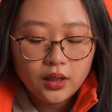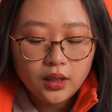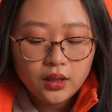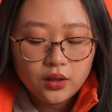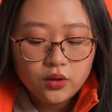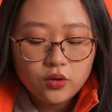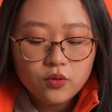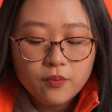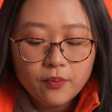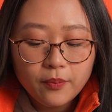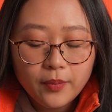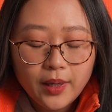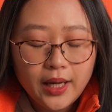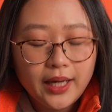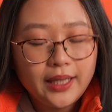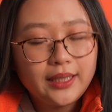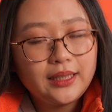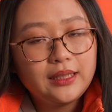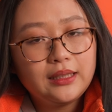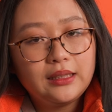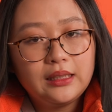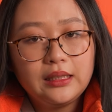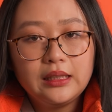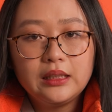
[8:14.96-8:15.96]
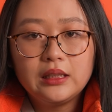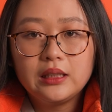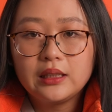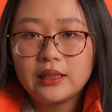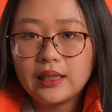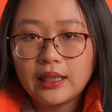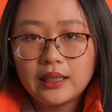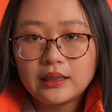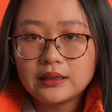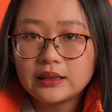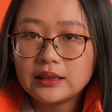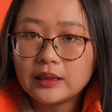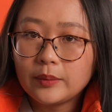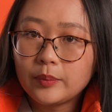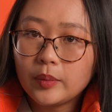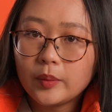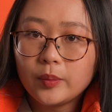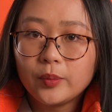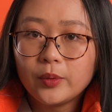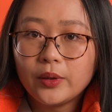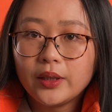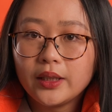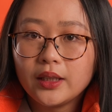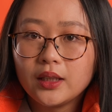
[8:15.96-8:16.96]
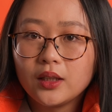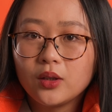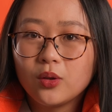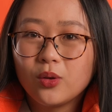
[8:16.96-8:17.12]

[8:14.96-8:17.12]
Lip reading: you might need to get a step-up ring,